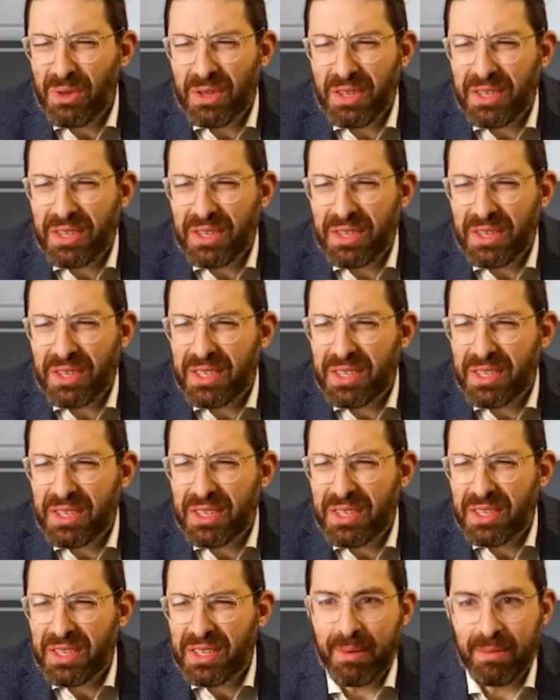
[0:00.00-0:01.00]
all the time.
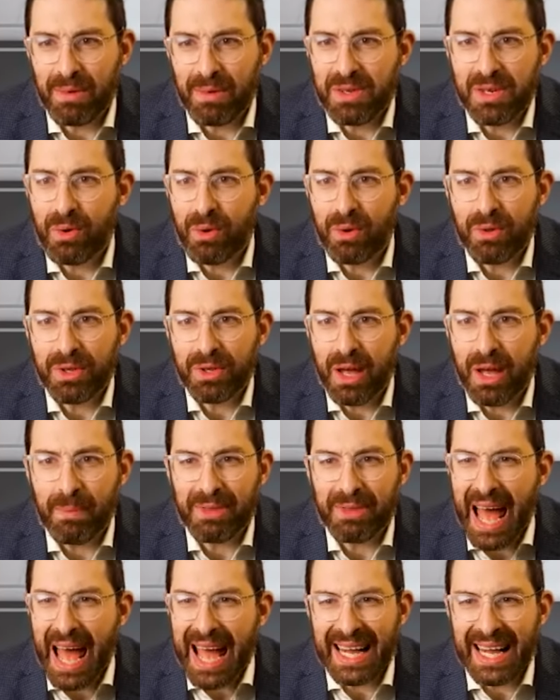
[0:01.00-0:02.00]
You see it all the time. Dad
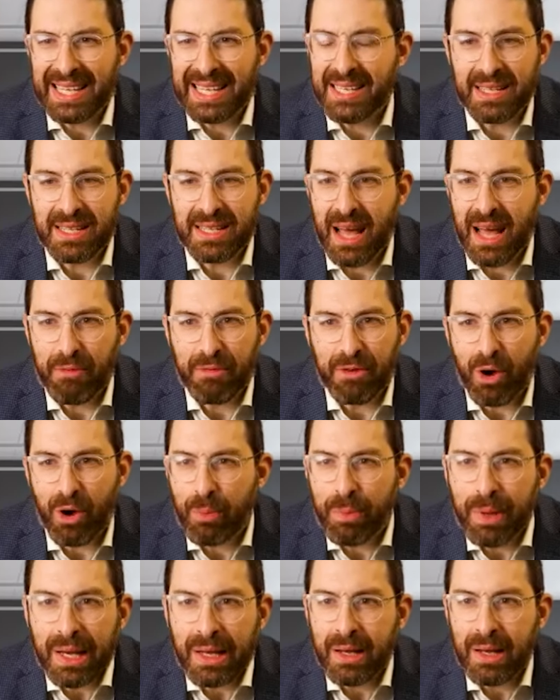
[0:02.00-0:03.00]
gets into Dafyomi.
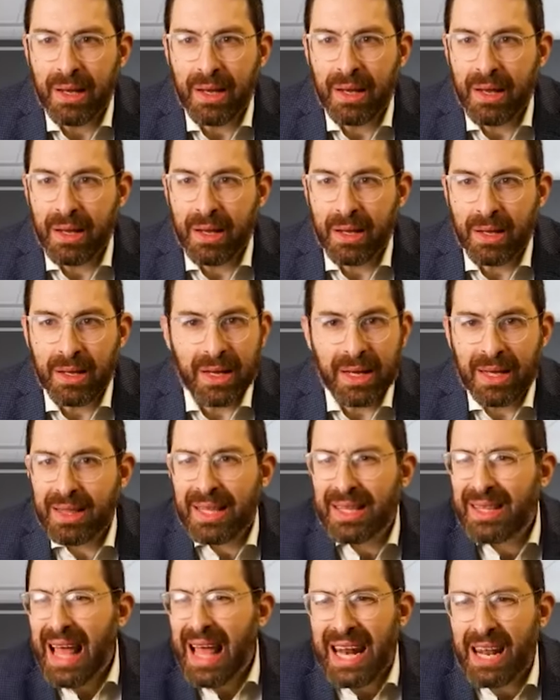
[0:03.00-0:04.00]
Eh, dad
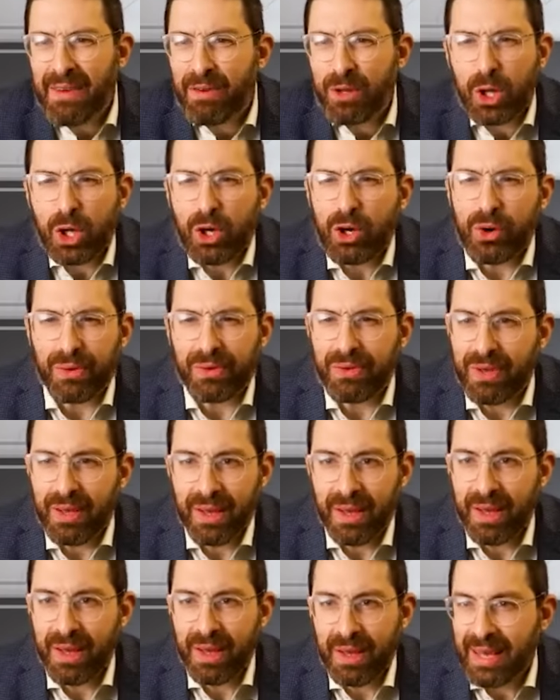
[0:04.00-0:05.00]
never learned.
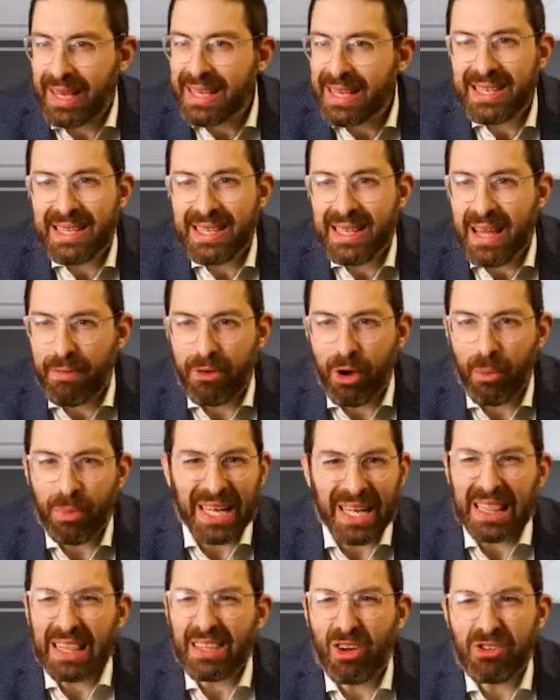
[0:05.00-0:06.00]
He gets into Dafyomi and he
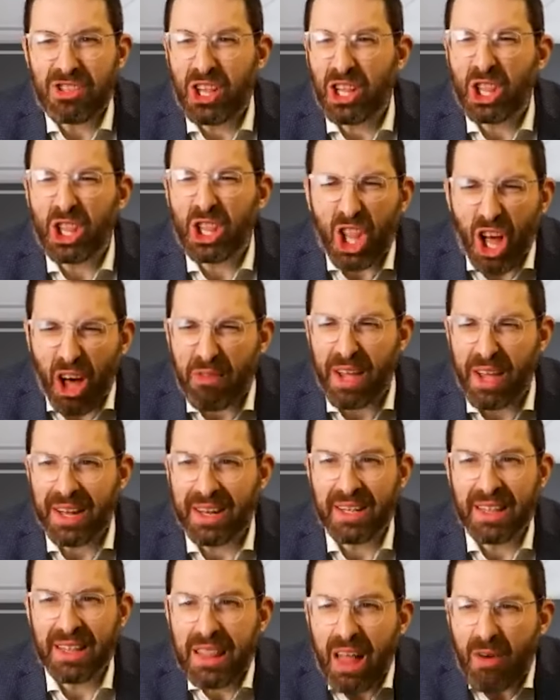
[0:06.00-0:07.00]
starts to love it,
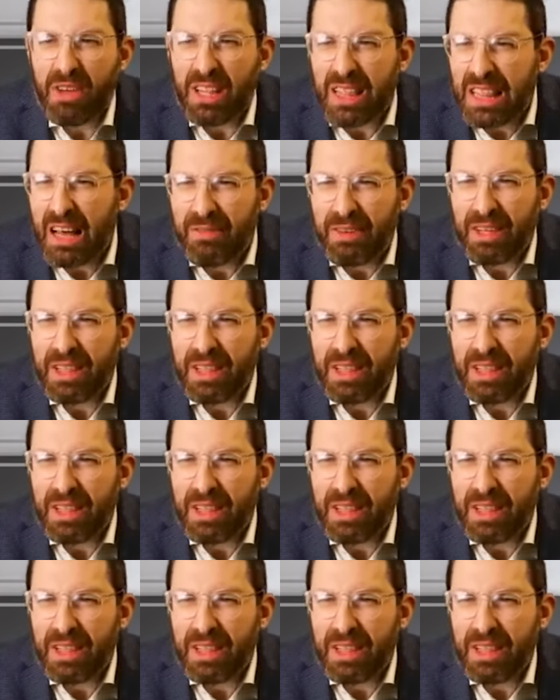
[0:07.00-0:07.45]
love it, love it,